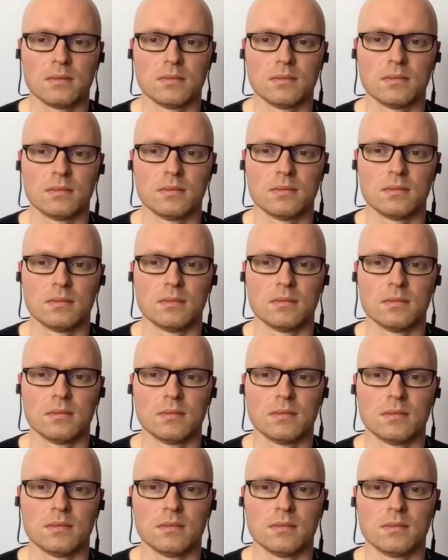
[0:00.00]

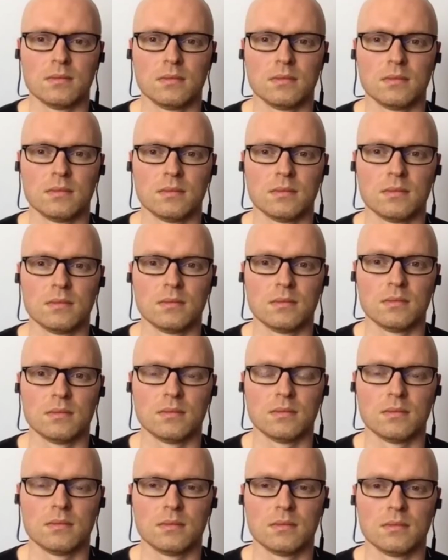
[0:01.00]

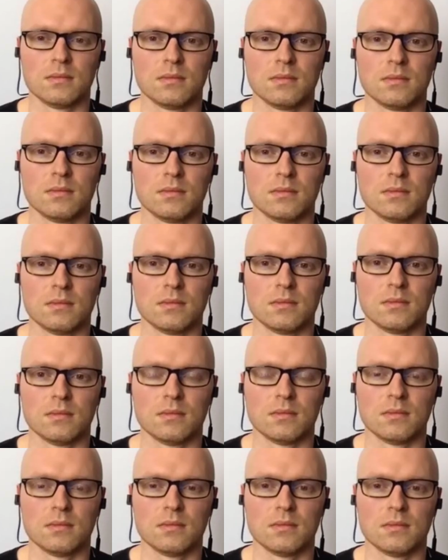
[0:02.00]

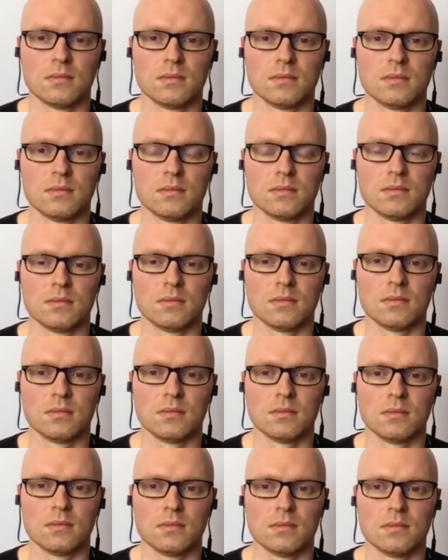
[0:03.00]

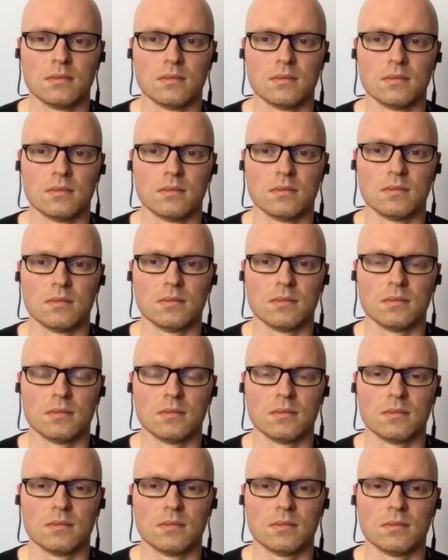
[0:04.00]

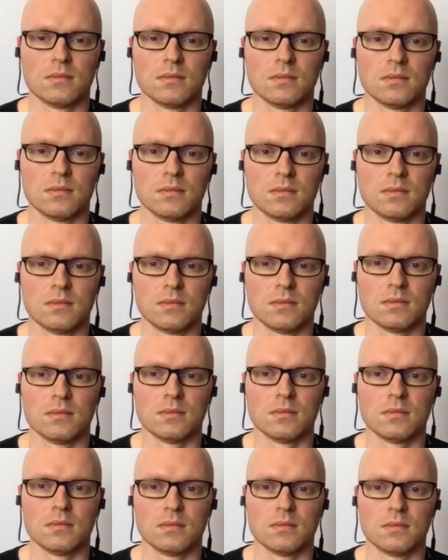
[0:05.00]

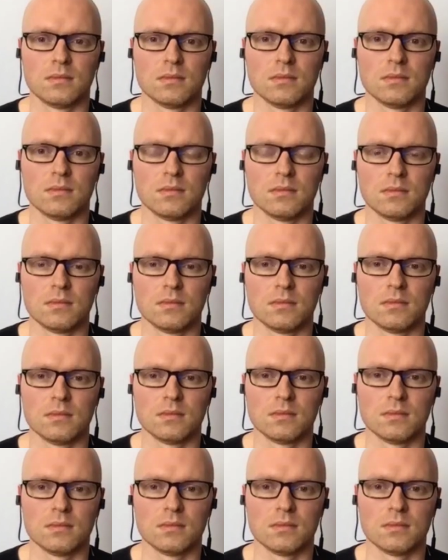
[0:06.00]

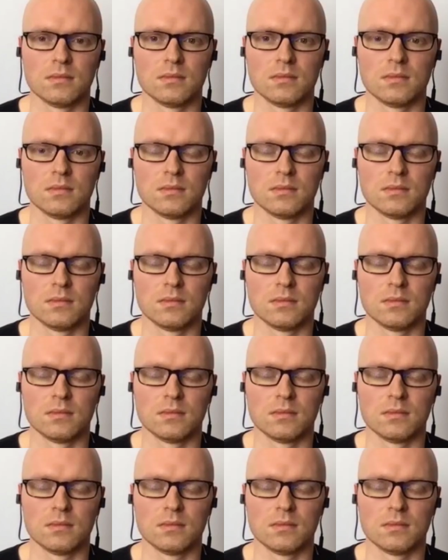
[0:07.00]
This person isn't speaking.